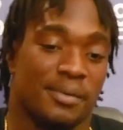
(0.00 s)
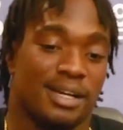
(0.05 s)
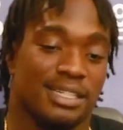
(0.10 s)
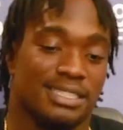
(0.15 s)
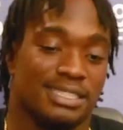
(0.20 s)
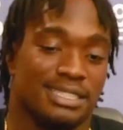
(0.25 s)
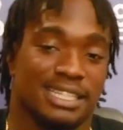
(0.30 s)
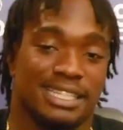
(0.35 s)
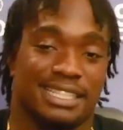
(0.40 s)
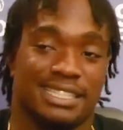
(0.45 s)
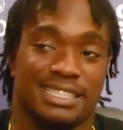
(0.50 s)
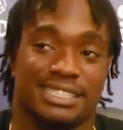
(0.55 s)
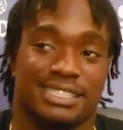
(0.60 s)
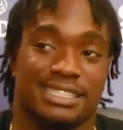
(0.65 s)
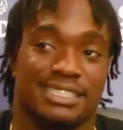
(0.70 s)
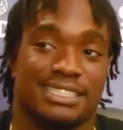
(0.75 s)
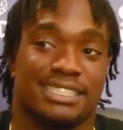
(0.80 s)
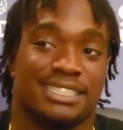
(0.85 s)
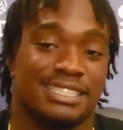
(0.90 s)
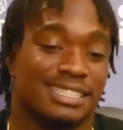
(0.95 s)
mindset
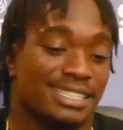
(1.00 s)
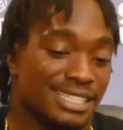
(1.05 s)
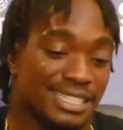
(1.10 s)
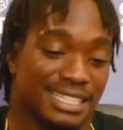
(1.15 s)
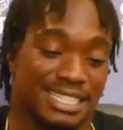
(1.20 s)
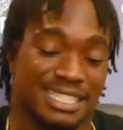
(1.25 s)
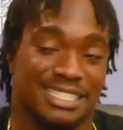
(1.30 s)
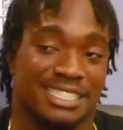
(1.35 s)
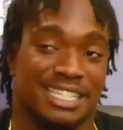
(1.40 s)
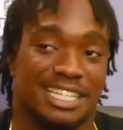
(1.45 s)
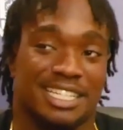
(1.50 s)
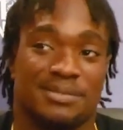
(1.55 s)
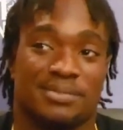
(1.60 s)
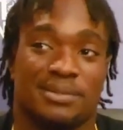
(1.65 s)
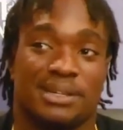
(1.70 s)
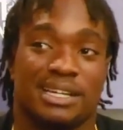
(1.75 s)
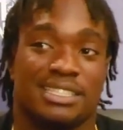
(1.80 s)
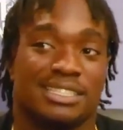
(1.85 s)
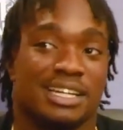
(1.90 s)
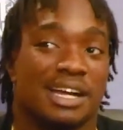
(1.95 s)
is this next
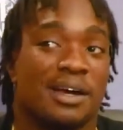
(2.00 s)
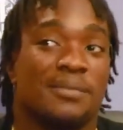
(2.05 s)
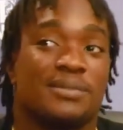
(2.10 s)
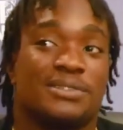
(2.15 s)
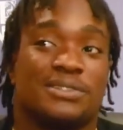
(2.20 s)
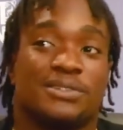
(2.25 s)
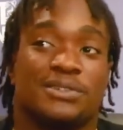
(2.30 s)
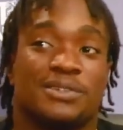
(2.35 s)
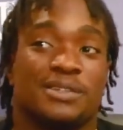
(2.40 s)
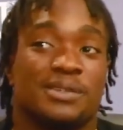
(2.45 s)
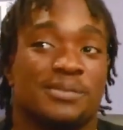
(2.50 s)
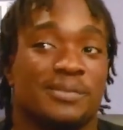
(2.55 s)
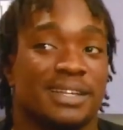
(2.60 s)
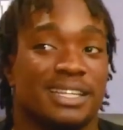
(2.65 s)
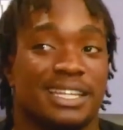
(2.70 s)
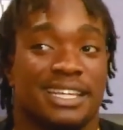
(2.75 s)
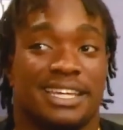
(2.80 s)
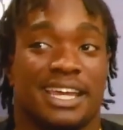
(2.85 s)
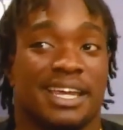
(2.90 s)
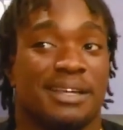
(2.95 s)
play is an opportunity to make
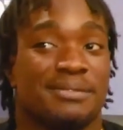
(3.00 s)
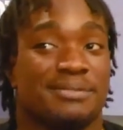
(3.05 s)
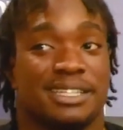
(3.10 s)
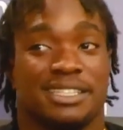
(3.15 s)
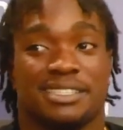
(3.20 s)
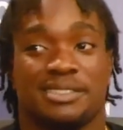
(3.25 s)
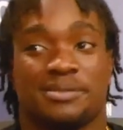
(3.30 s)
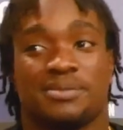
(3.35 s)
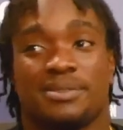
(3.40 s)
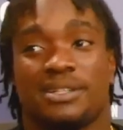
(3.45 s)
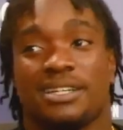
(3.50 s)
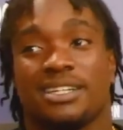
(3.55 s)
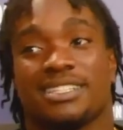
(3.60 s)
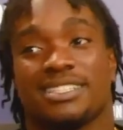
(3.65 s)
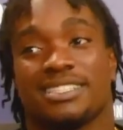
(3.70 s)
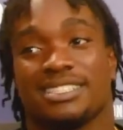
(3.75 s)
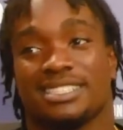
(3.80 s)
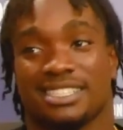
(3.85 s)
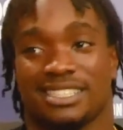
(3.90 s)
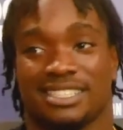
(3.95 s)
the game-changing play.
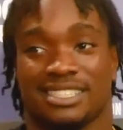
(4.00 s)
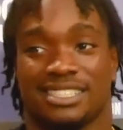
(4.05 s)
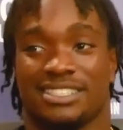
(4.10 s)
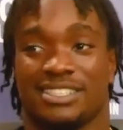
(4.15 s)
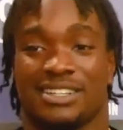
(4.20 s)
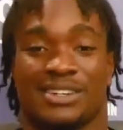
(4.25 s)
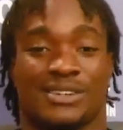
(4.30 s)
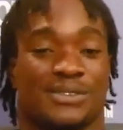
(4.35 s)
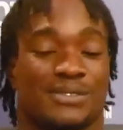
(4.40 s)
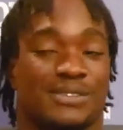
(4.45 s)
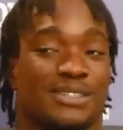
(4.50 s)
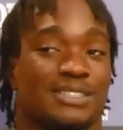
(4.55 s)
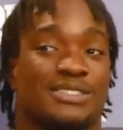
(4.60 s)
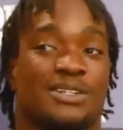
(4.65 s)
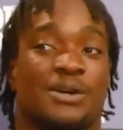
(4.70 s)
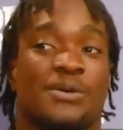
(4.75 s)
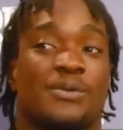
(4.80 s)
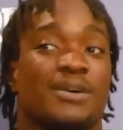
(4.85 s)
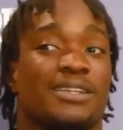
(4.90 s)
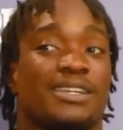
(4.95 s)
So
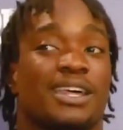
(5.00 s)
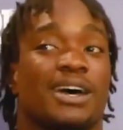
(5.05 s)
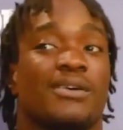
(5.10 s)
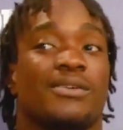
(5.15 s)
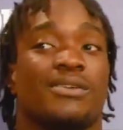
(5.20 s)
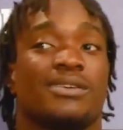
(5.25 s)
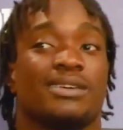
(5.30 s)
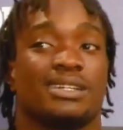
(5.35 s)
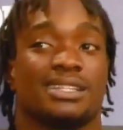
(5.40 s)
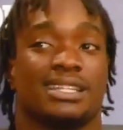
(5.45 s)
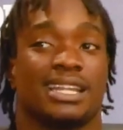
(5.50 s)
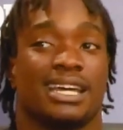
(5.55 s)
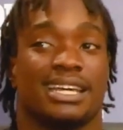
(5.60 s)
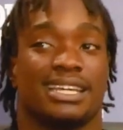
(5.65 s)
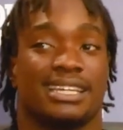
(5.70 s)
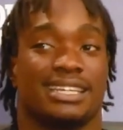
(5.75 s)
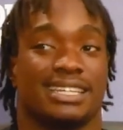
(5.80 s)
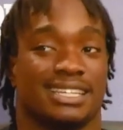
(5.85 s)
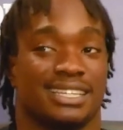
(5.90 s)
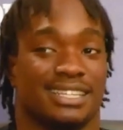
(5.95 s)
what now?
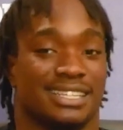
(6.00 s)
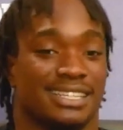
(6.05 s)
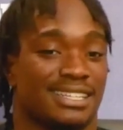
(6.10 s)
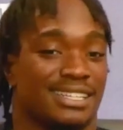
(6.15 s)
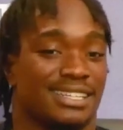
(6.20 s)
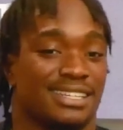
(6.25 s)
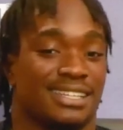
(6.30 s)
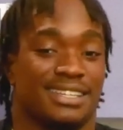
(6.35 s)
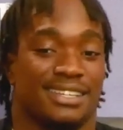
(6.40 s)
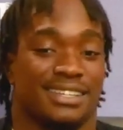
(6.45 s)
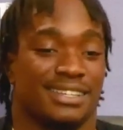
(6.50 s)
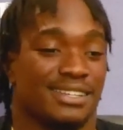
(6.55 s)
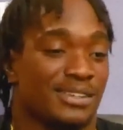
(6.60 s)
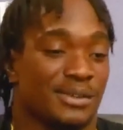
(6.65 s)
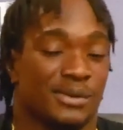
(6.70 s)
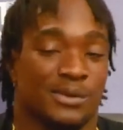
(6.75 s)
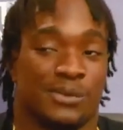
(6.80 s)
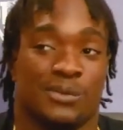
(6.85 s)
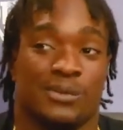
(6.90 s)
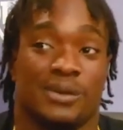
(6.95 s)
Like,
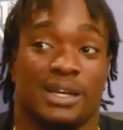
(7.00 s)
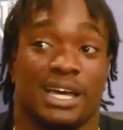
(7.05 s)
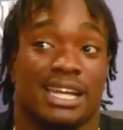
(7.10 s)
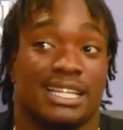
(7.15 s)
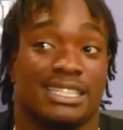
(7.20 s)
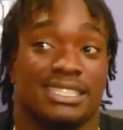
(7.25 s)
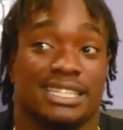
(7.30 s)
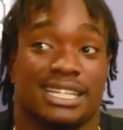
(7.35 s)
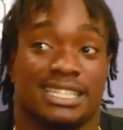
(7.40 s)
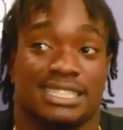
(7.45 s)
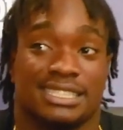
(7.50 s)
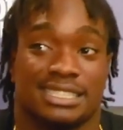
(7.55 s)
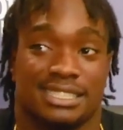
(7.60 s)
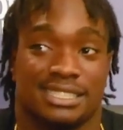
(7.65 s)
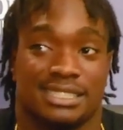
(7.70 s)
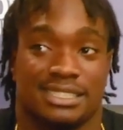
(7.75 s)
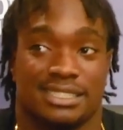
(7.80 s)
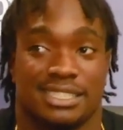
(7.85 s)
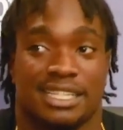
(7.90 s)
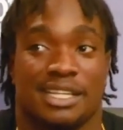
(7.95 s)
we got a chance
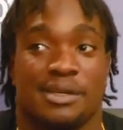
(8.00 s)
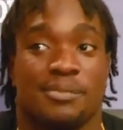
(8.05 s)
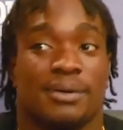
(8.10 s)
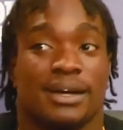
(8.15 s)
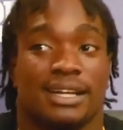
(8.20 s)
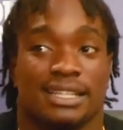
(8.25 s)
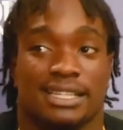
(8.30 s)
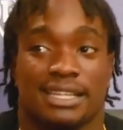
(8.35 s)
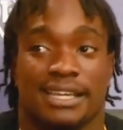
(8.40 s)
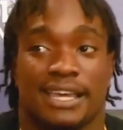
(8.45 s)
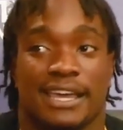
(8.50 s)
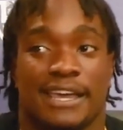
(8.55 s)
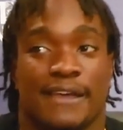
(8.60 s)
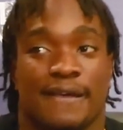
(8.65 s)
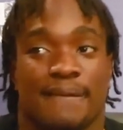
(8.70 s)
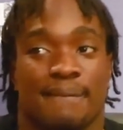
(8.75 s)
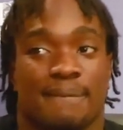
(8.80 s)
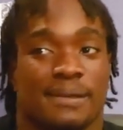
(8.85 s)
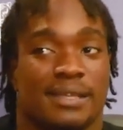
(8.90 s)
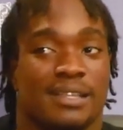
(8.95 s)
to impact the
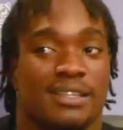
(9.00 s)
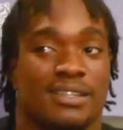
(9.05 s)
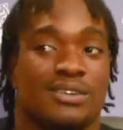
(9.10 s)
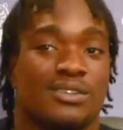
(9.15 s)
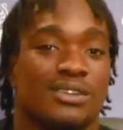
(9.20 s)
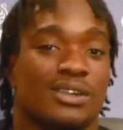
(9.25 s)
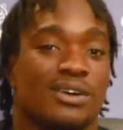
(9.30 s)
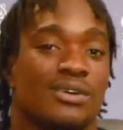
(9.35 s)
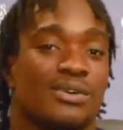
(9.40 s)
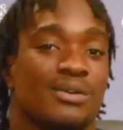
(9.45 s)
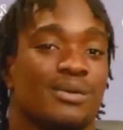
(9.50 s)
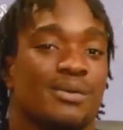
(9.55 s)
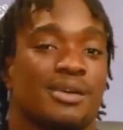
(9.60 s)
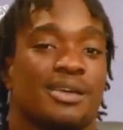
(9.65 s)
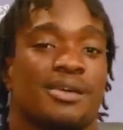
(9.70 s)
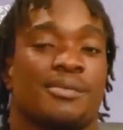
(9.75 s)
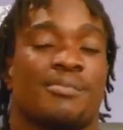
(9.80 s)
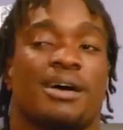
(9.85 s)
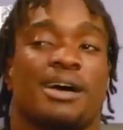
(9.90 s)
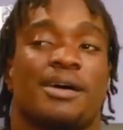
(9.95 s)
game, and you know,
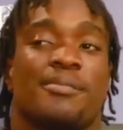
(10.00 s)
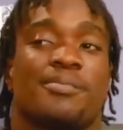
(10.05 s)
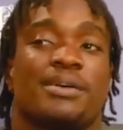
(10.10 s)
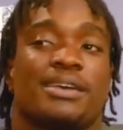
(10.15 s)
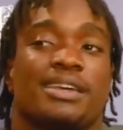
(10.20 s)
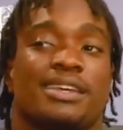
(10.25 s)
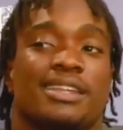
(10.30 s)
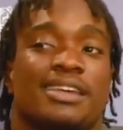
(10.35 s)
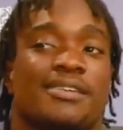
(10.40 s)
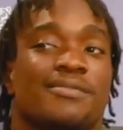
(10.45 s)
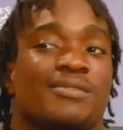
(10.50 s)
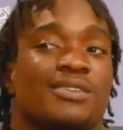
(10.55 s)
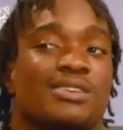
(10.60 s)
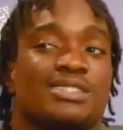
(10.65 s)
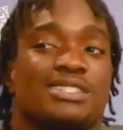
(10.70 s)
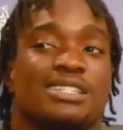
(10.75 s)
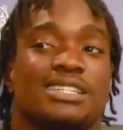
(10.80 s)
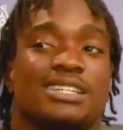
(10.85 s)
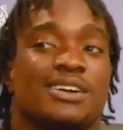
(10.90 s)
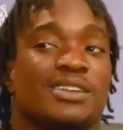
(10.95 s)
in my opinion,
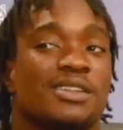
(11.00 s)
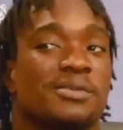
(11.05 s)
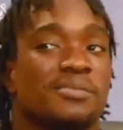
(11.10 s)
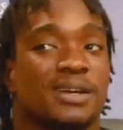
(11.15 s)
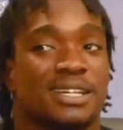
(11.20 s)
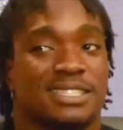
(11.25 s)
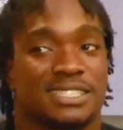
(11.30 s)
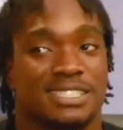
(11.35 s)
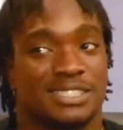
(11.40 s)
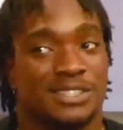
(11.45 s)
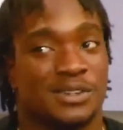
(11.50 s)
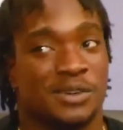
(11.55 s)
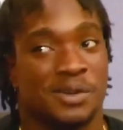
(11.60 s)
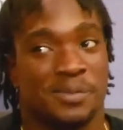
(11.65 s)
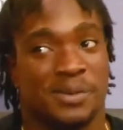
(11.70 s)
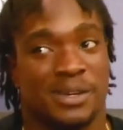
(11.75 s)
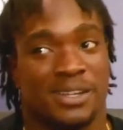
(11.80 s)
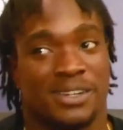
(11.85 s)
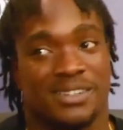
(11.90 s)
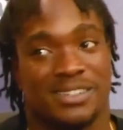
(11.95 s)
adversity only makes the story
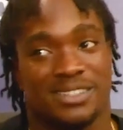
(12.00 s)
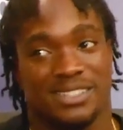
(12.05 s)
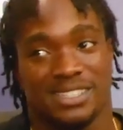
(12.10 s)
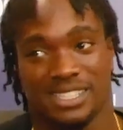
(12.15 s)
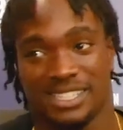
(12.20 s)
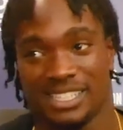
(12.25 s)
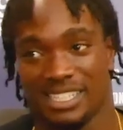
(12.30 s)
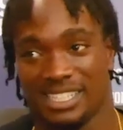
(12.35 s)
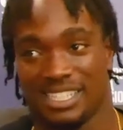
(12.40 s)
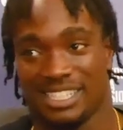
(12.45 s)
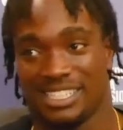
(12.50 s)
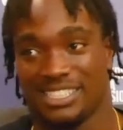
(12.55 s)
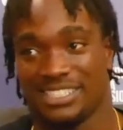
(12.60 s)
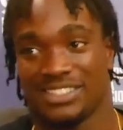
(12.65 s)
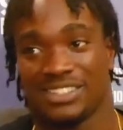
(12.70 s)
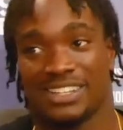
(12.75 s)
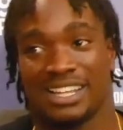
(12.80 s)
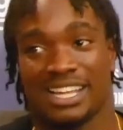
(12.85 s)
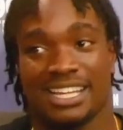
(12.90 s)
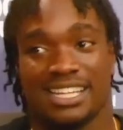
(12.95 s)
better.
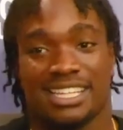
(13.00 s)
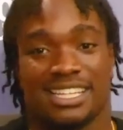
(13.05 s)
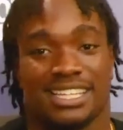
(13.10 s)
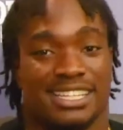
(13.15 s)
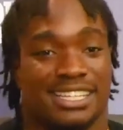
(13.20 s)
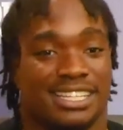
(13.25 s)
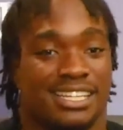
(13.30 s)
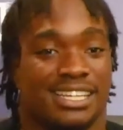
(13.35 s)
So like,